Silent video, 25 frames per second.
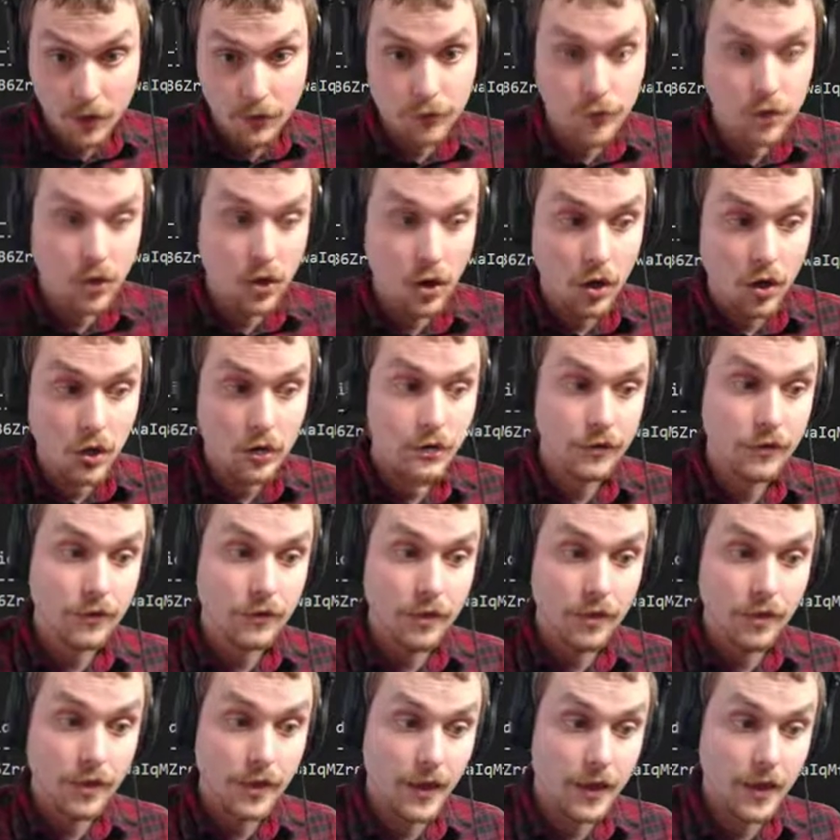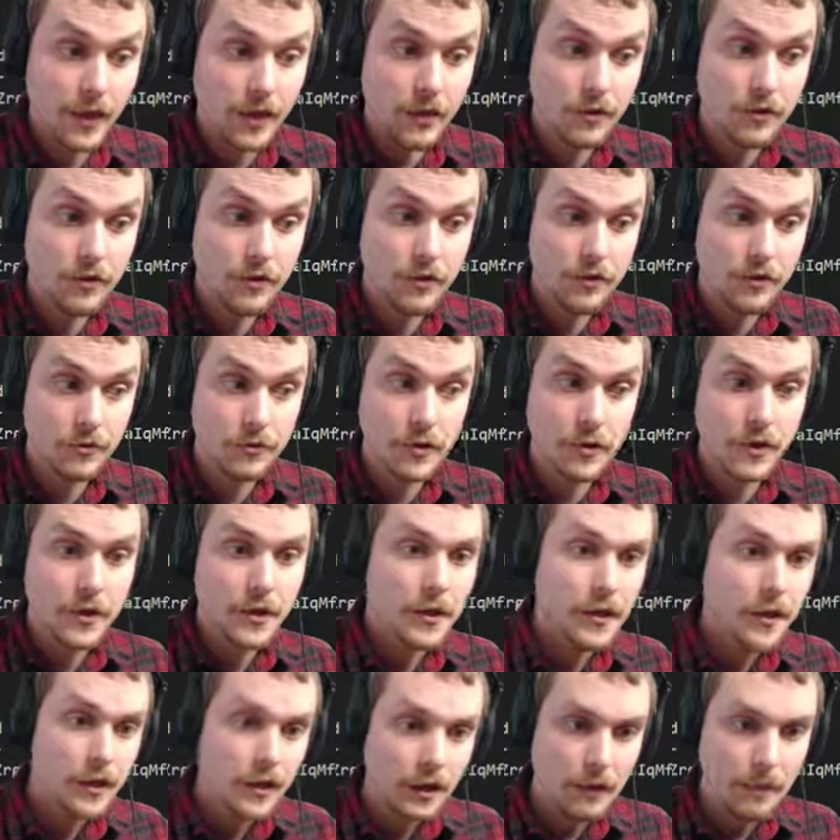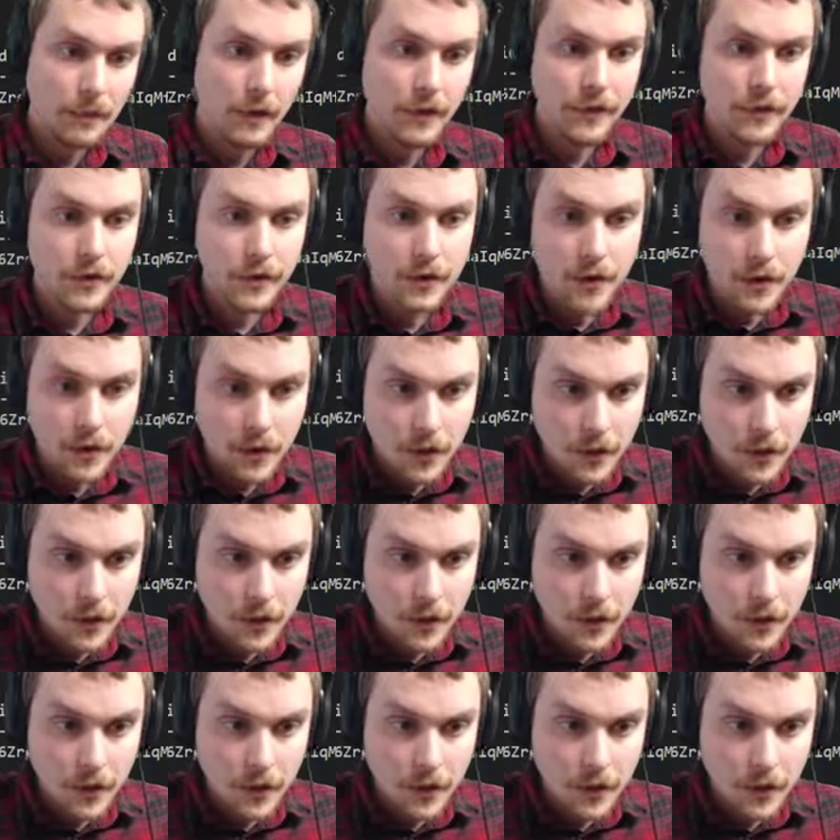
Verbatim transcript: So it calls that other commandlet.